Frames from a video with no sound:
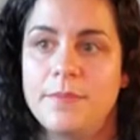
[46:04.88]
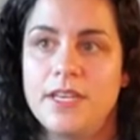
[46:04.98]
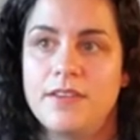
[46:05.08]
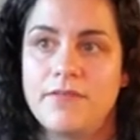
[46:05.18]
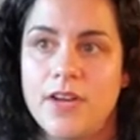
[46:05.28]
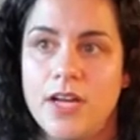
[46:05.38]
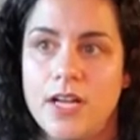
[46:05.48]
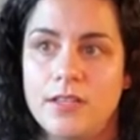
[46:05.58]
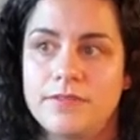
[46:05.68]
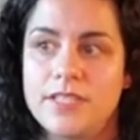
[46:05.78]
had been
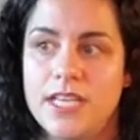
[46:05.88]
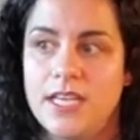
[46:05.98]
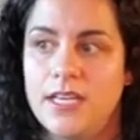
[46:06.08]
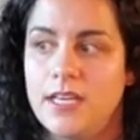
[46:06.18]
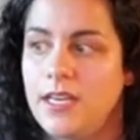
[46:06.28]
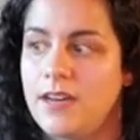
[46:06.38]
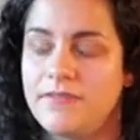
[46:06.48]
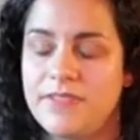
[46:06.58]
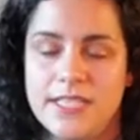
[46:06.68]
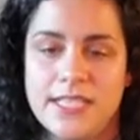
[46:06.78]
involved in
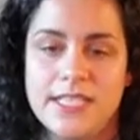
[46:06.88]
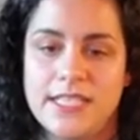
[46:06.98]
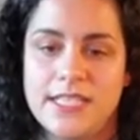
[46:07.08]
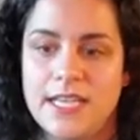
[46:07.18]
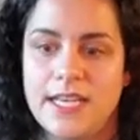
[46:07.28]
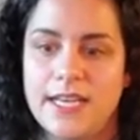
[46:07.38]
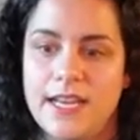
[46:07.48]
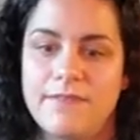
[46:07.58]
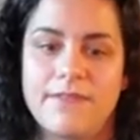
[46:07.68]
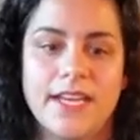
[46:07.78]
enough in DC and
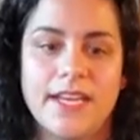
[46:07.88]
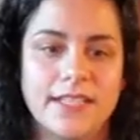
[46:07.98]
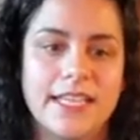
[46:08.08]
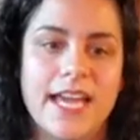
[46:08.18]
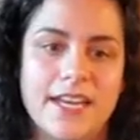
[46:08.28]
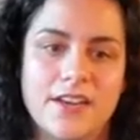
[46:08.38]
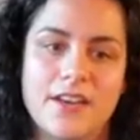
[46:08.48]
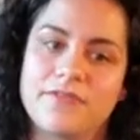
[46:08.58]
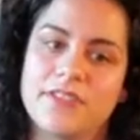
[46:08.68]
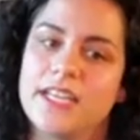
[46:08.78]
I finally had
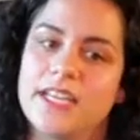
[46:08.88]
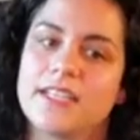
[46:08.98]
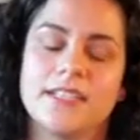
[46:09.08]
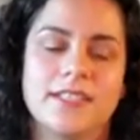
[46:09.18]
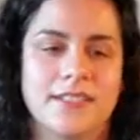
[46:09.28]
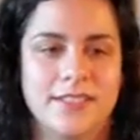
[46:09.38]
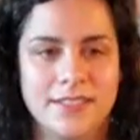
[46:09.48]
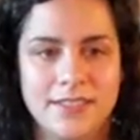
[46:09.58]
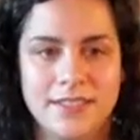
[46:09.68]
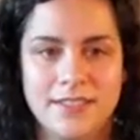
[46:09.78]
enough like
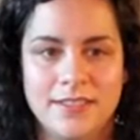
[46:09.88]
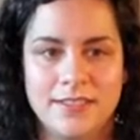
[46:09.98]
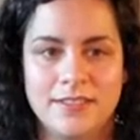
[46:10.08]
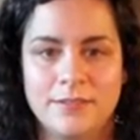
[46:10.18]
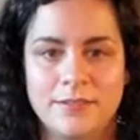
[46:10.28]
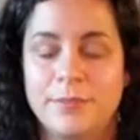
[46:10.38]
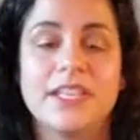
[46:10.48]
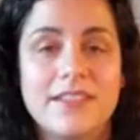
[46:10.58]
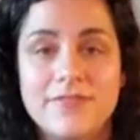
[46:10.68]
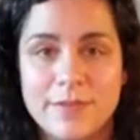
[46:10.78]

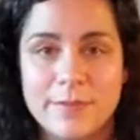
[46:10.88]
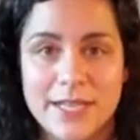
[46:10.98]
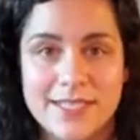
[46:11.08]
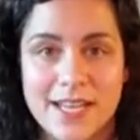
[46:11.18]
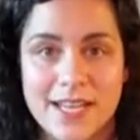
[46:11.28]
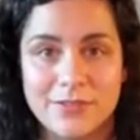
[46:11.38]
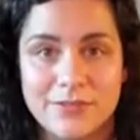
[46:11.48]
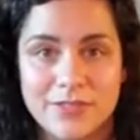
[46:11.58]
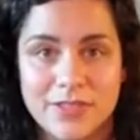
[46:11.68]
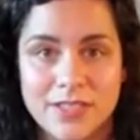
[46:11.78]
belief in myself
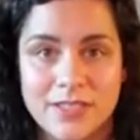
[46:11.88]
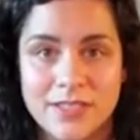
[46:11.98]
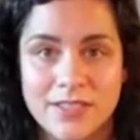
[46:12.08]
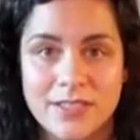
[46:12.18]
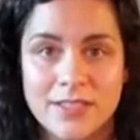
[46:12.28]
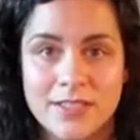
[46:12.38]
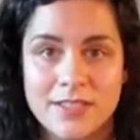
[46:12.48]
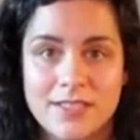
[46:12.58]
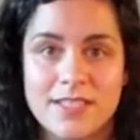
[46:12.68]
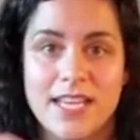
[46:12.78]

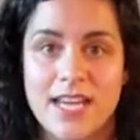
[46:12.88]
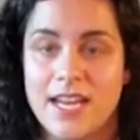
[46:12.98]
to say,